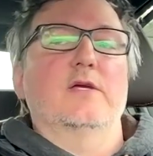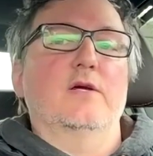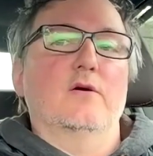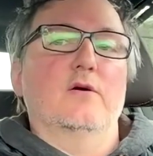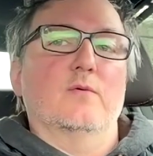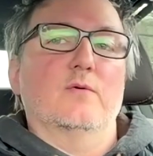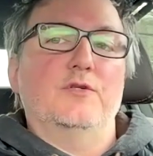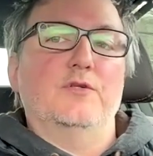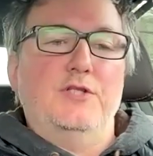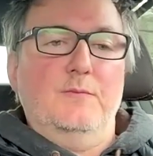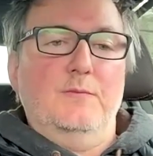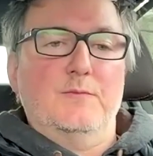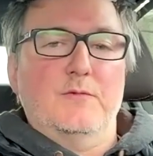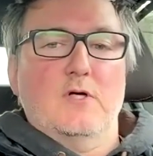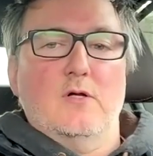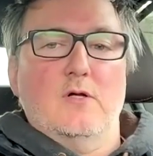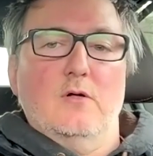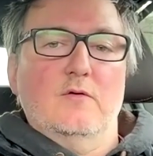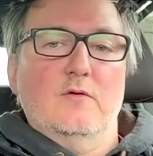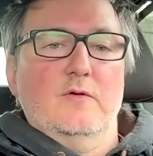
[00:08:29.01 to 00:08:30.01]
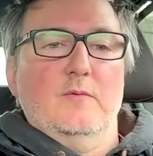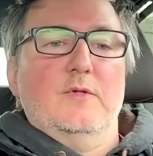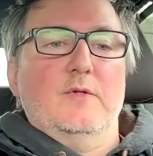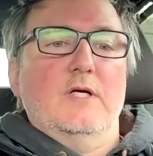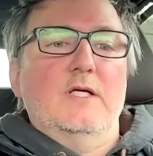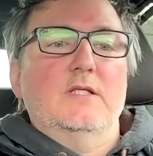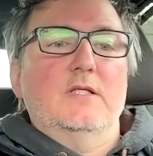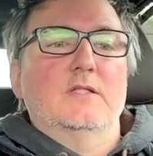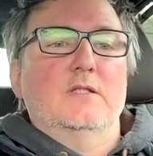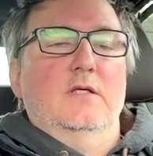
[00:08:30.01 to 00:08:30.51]
and our gear was shipped all
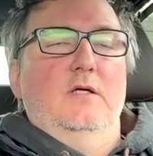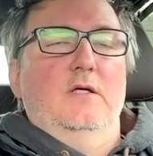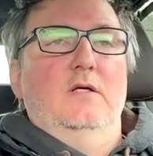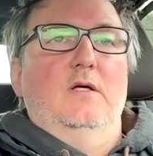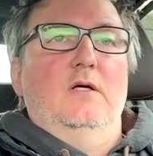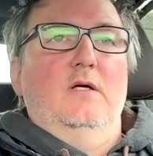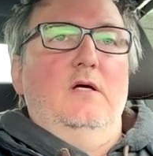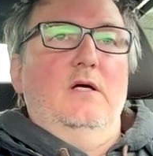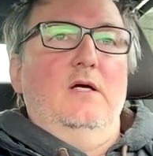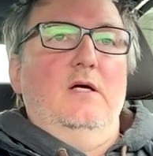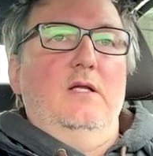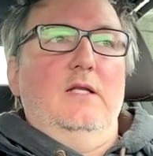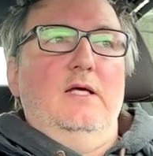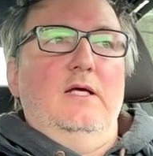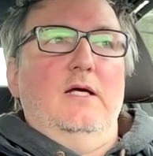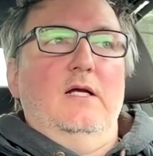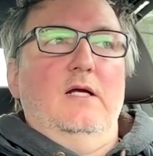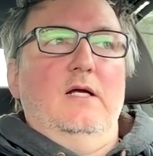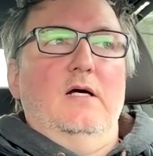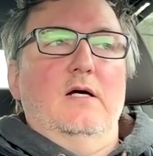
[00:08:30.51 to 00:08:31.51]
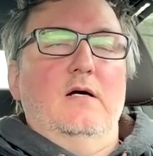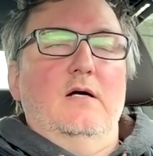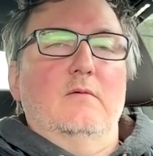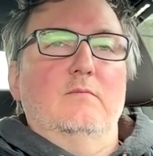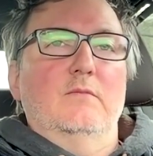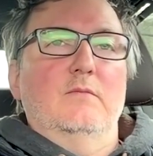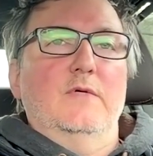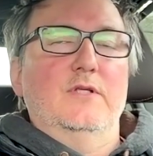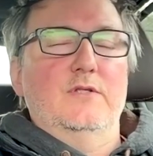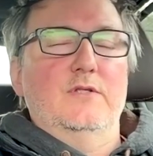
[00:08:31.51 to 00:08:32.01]
over the place. And then